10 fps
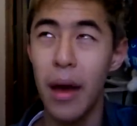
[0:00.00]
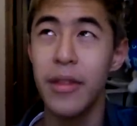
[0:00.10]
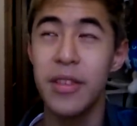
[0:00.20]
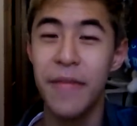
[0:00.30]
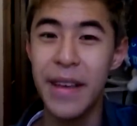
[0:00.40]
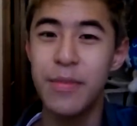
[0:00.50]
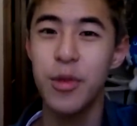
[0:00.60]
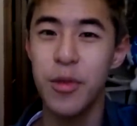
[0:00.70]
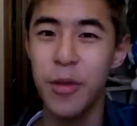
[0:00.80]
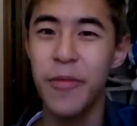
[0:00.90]
there's a
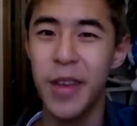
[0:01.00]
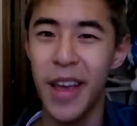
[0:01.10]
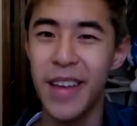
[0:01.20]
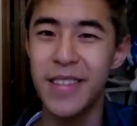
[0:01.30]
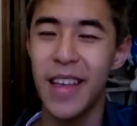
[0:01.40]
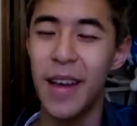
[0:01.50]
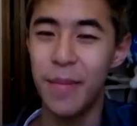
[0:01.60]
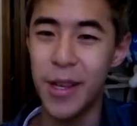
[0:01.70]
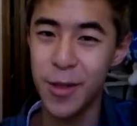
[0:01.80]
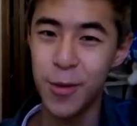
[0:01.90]
Facebook group for gays
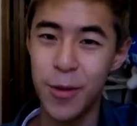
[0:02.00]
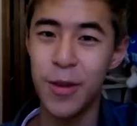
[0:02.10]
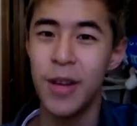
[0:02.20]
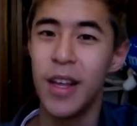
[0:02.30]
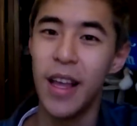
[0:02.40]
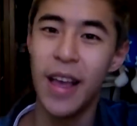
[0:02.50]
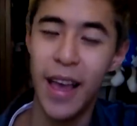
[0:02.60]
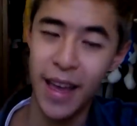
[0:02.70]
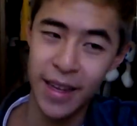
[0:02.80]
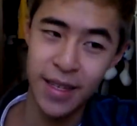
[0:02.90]
at my school,
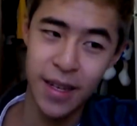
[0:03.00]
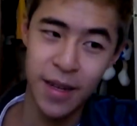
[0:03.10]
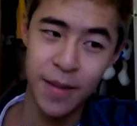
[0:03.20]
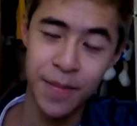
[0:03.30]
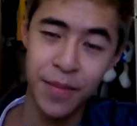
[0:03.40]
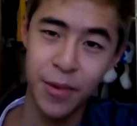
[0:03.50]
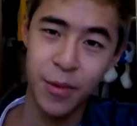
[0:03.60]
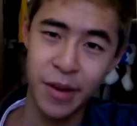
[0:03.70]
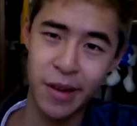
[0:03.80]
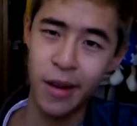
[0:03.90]
and
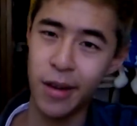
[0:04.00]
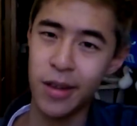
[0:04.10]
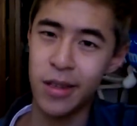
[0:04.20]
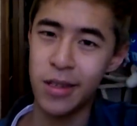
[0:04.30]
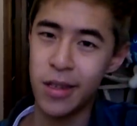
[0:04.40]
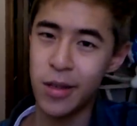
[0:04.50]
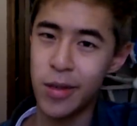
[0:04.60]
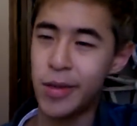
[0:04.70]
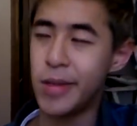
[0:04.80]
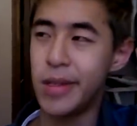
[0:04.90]
we're all gonna
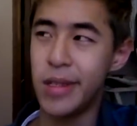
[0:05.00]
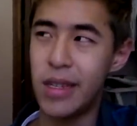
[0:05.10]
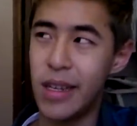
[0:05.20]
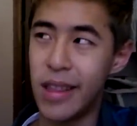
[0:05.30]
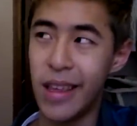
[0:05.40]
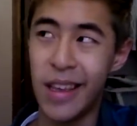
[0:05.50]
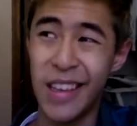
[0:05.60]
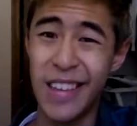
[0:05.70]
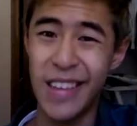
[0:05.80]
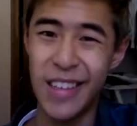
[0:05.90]
do a
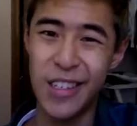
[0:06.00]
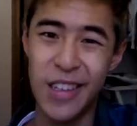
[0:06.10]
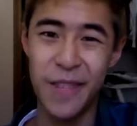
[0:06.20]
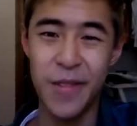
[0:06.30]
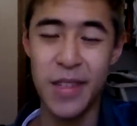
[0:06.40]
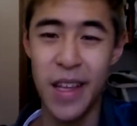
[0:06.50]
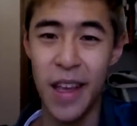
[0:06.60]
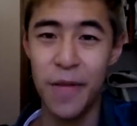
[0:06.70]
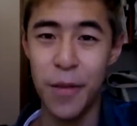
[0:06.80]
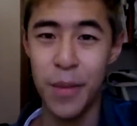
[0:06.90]
thing each different
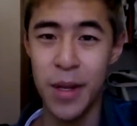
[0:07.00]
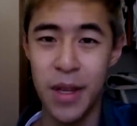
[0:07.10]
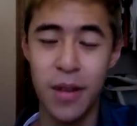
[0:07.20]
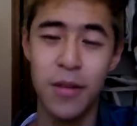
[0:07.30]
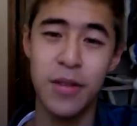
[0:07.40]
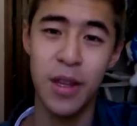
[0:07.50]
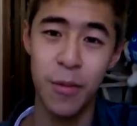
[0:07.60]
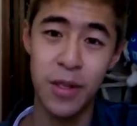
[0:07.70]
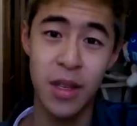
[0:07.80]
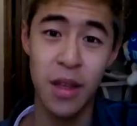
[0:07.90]
day from Monday, Tuesday,
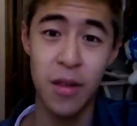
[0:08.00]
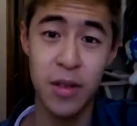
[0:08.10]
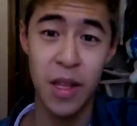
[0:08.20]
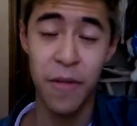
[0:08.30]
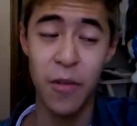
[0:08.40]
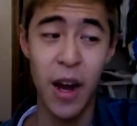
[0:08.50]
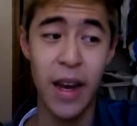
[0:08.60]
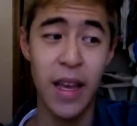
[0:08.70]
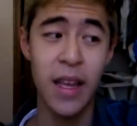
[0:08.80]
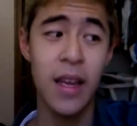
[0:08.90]
Wednesday, Thursday,
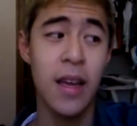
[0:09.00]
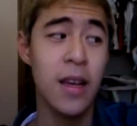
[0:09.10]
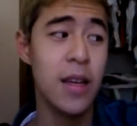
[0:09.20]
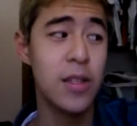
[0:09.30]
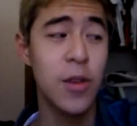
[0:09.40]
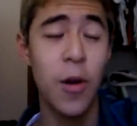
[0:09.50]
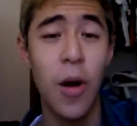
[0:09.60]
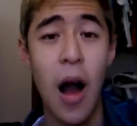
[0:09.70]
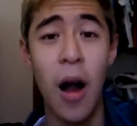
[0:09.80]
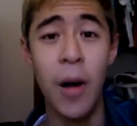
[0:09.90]
Friday.
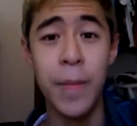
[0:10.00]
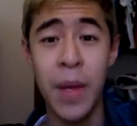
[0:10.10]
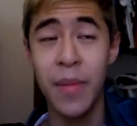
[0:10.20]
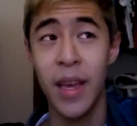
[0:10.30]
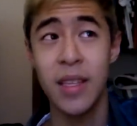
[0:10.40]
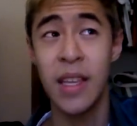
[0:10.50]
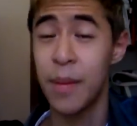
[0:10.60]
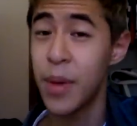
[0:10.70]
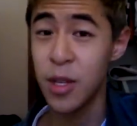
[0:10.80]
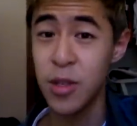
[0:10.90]
So maybe I can
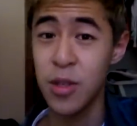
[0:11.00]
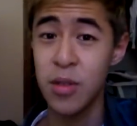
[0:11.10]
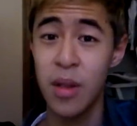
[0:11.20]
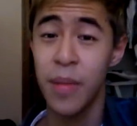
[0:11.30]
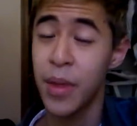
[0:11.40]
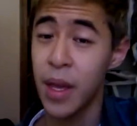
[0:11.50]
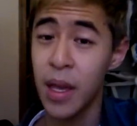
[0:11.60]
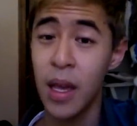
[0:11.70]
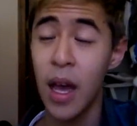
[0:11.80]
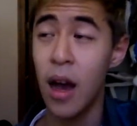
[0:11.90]
take pictures or
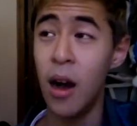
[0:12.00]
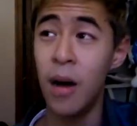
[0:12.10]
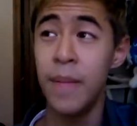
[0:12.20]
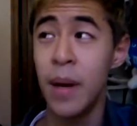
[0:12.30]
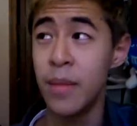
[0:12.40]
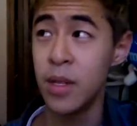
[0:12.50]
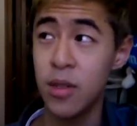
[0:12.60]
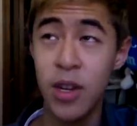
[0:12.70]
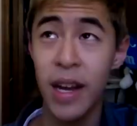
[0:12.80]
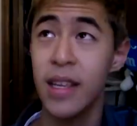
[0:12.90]
something. I'm gonna
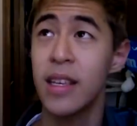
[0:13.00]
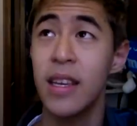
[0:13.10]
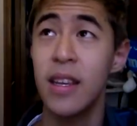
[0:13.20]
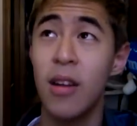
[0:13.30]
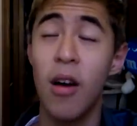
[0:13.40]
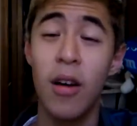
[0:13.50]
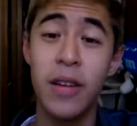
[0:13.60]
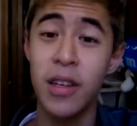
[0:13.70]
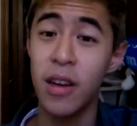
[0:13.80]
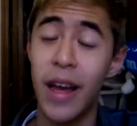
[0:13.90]
try to get it all,
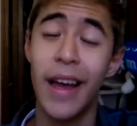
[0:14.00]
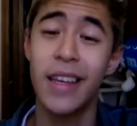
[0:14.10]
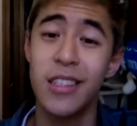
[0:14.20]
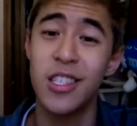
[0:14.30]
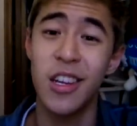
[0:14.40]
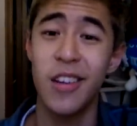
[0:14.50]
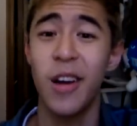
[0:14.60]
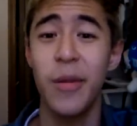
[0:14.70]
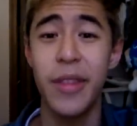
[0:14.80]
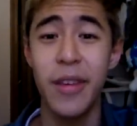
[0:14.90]
and I can share it
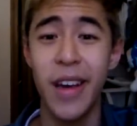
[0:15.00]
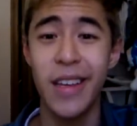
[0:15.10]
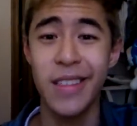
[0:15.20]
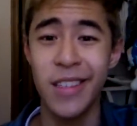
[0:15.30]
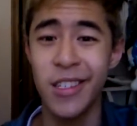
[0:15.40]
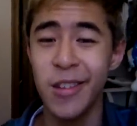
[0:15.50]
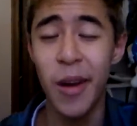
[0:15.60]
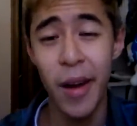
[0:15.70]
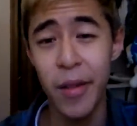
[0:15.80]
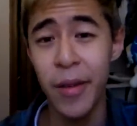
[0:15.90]
all with you guys and let you know
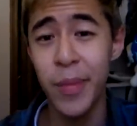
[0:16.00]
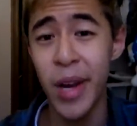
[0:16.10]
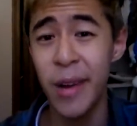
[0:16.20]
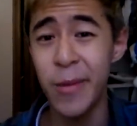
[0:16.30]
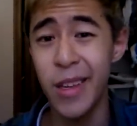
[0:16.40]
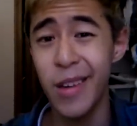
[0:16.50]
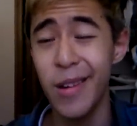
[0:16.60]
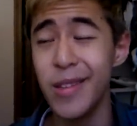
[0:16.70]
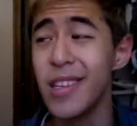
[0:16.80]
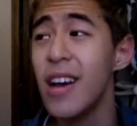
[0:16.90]
how the Pride Week
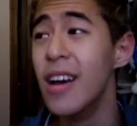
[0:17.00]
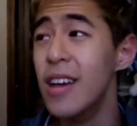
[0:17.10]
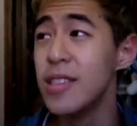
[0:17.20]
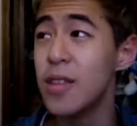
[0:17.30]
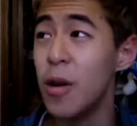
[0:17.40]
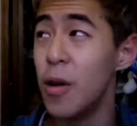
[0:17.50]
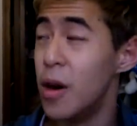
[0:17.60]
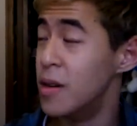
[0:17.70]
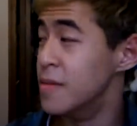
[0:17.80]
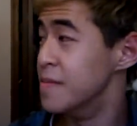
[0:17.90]
goes.
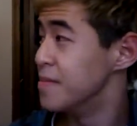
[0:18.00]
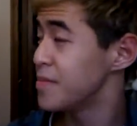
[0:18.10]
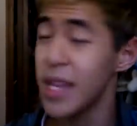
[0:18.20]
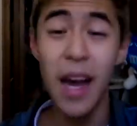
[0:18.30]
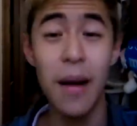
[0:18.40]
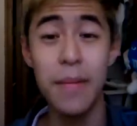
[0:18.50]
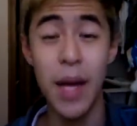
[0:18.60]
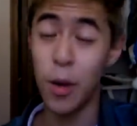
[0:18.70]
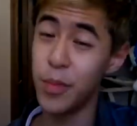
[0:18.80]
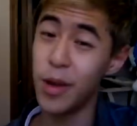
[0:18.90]
So, yeah,
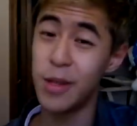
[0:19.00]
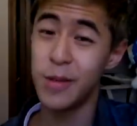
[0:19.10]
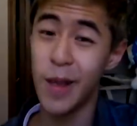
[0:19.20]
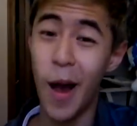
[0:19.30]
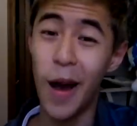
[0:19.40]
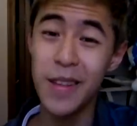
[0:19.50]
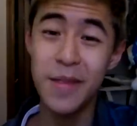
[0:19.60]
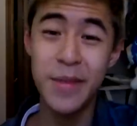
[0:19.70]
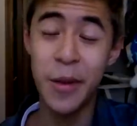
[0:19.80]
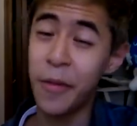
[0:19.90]
I hope you're all doing
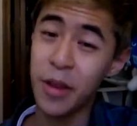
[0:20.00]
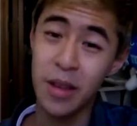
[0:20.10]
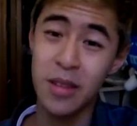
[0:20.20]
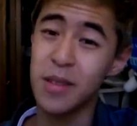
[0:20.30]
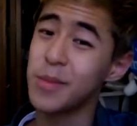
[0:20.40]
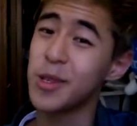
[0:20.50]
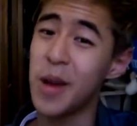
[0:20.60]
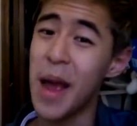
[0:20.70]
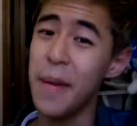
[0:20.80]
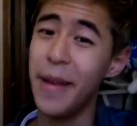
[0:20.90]
awesome, and don't forget to
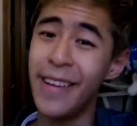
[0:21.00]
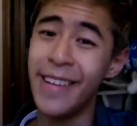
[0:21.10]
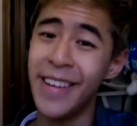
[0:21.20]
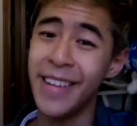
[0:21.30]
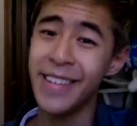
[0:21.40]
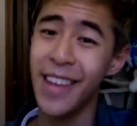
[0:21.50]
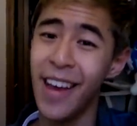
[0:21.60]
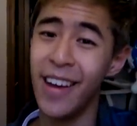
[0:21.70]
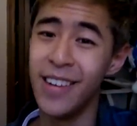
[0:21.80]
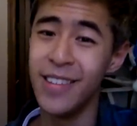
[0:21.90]
subscribe, and
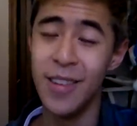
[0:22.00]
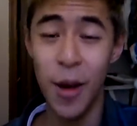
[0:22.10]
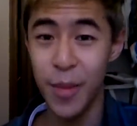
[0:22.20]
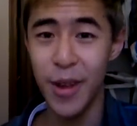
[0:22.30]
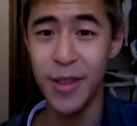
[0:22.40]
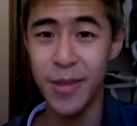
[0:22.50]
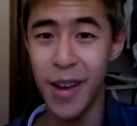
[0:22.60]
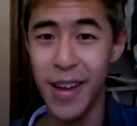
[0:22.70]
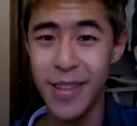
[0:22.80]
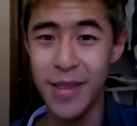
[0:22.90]
yeah, hope you're all
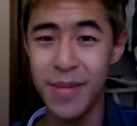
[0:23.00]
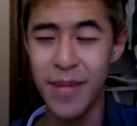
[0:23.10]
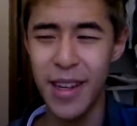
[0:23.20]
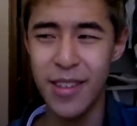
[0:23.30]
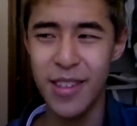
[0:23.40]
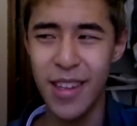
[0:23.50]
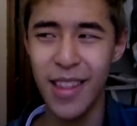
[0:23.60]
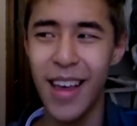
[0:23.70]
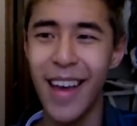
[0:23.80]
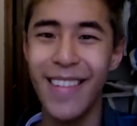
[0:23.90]
doing awesome. I just
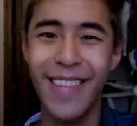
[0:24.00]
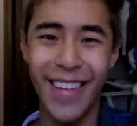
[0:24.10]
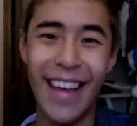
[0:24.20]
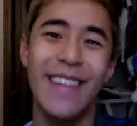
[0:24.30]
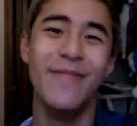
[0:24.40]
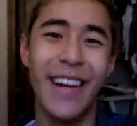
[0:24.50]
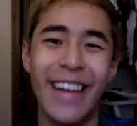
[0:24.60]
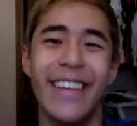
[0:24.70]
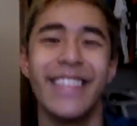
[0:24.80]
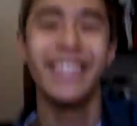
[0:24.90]
said that. Okay, bye.